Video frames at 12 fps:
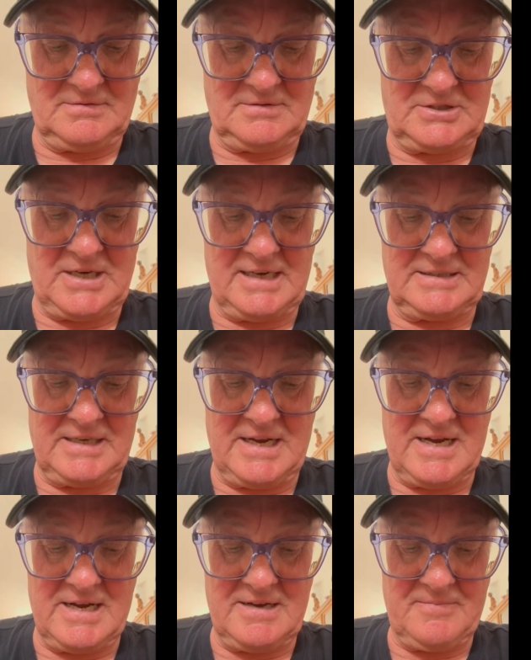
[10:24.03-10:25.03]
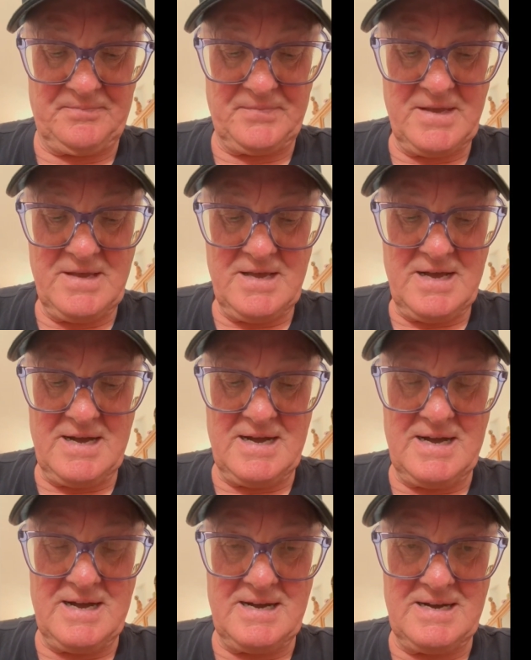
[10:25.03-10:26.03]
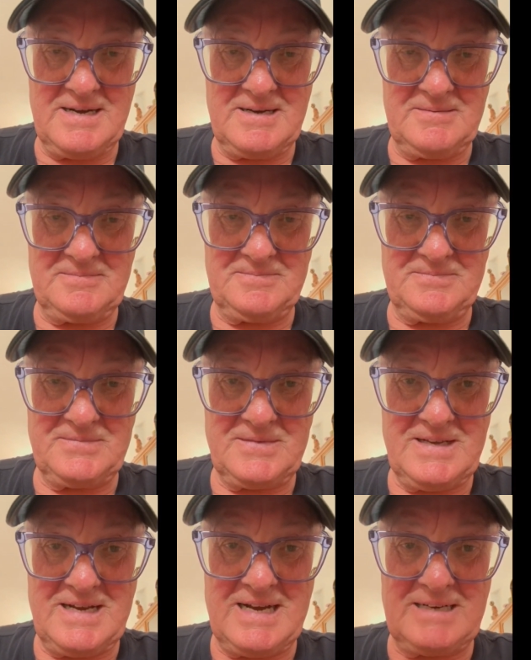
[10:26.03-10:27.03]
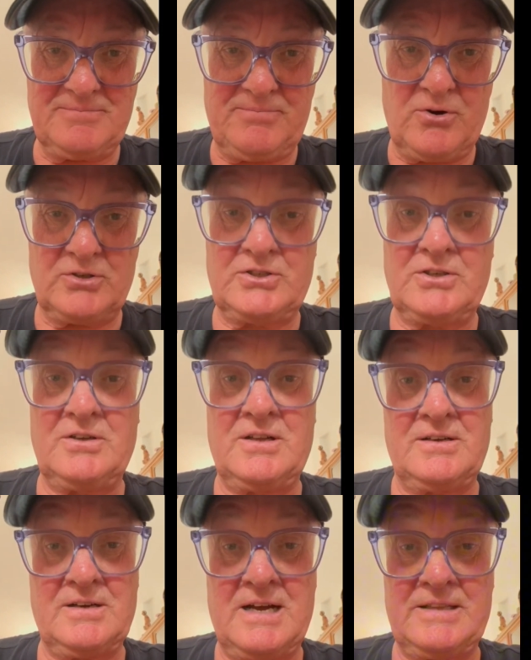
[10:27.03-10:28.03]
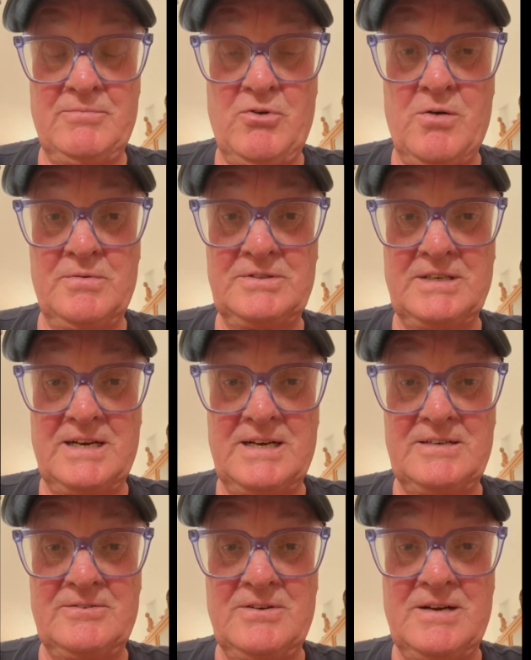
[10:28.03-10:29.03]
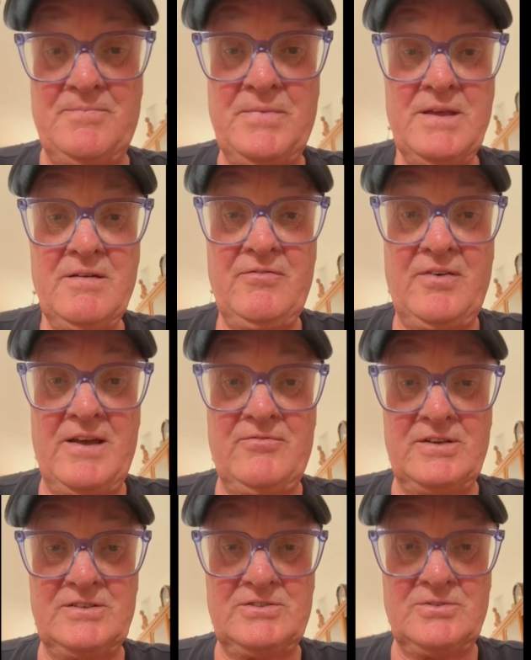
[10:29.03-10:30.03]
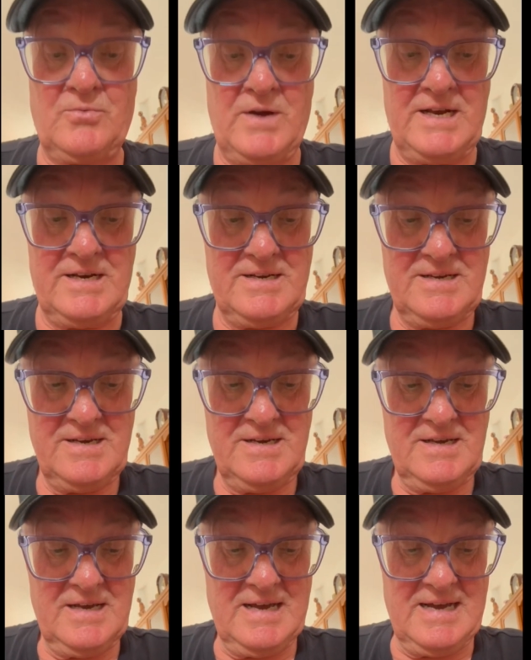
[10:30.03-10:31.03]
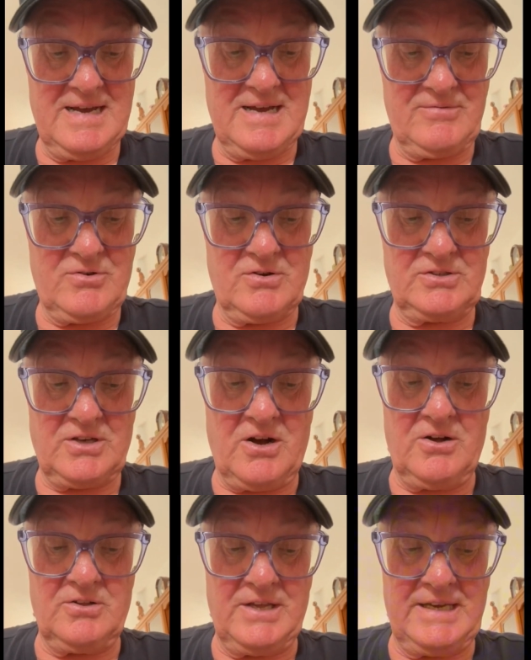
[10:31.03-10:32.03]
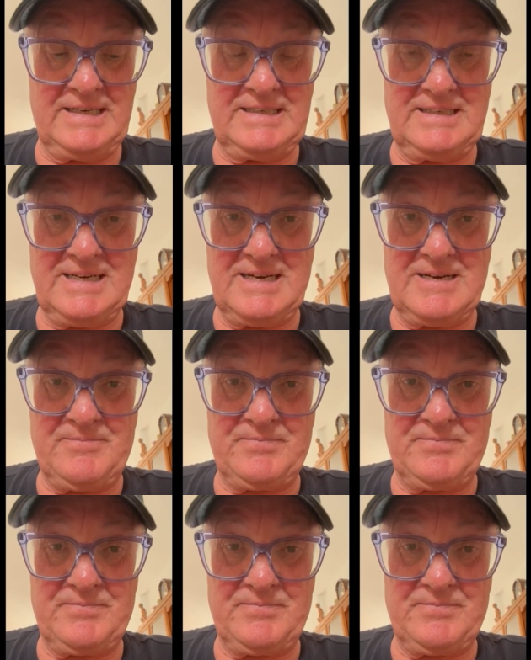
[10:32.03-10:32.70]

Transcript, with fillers: Czechia. Um, and Portugal at the moment are um, favourites to win. Uh, of course, all the uh,